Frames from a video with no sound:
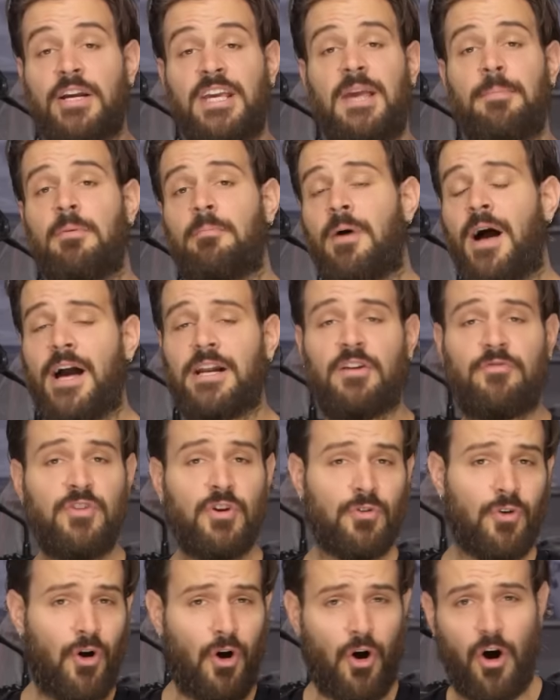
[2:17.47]
Keep in mind, if
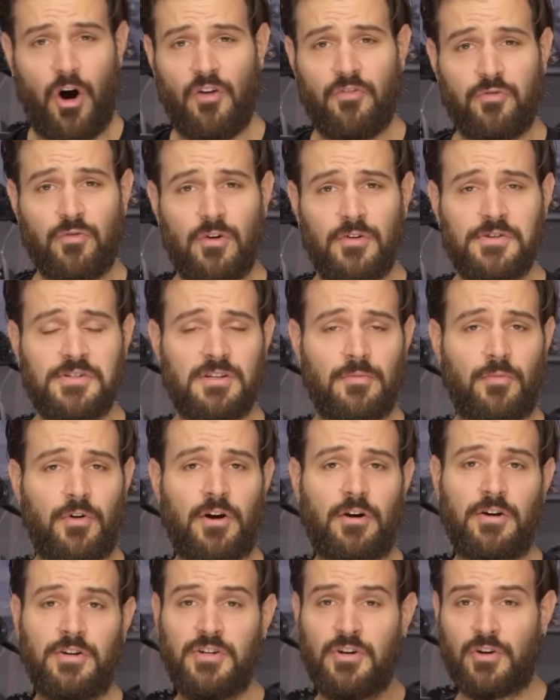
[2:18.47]
you're off-road
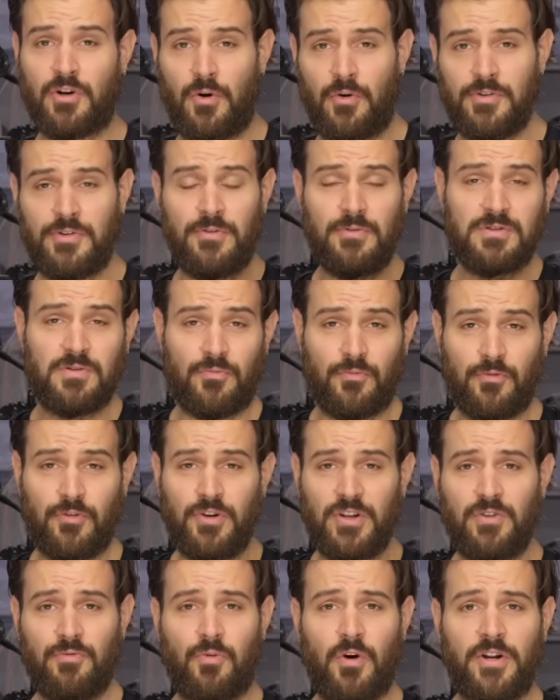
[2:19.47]
somewhere and you're going through some
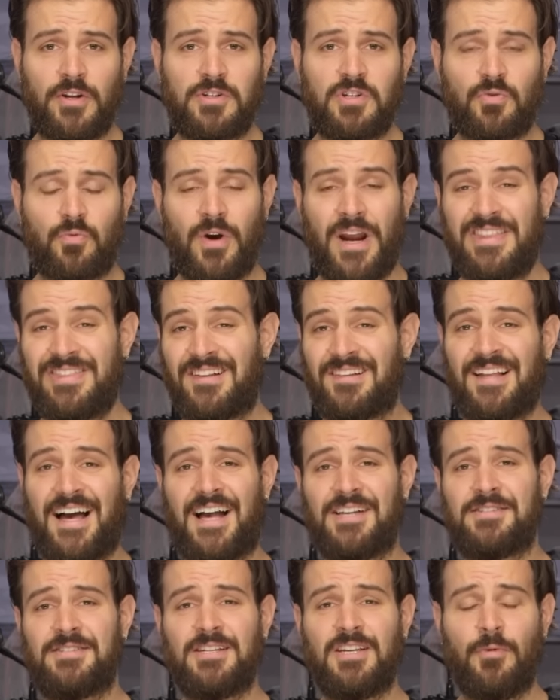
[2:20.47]
really rutted terrain, the
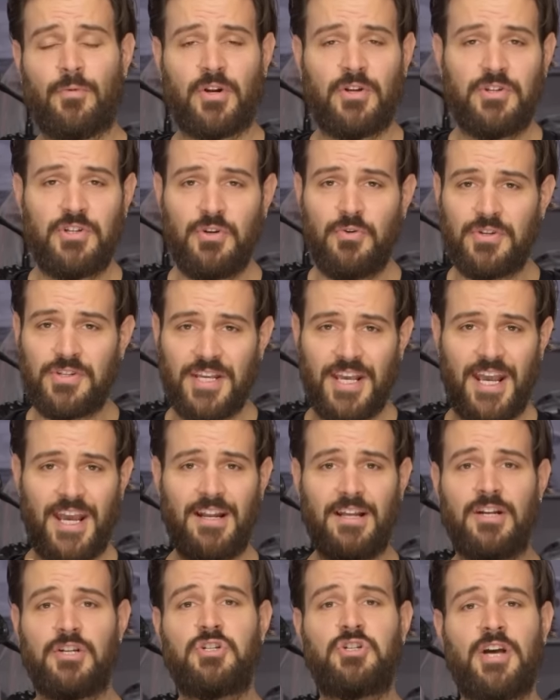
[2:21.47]
last thing you want to do is
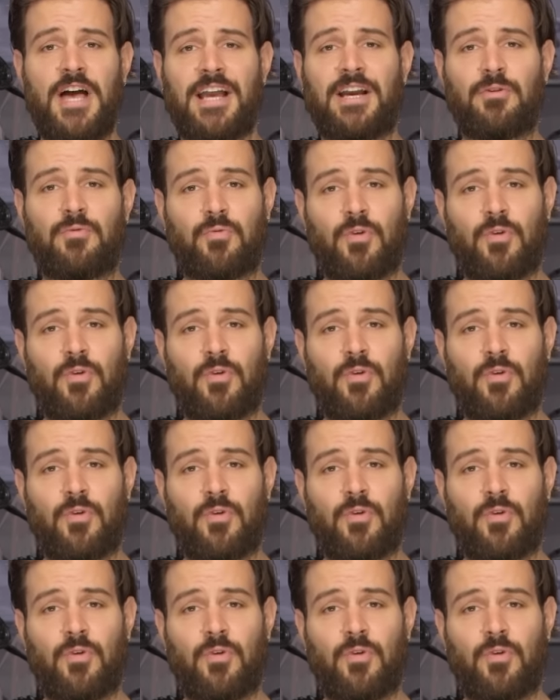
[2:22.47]
hit a jagged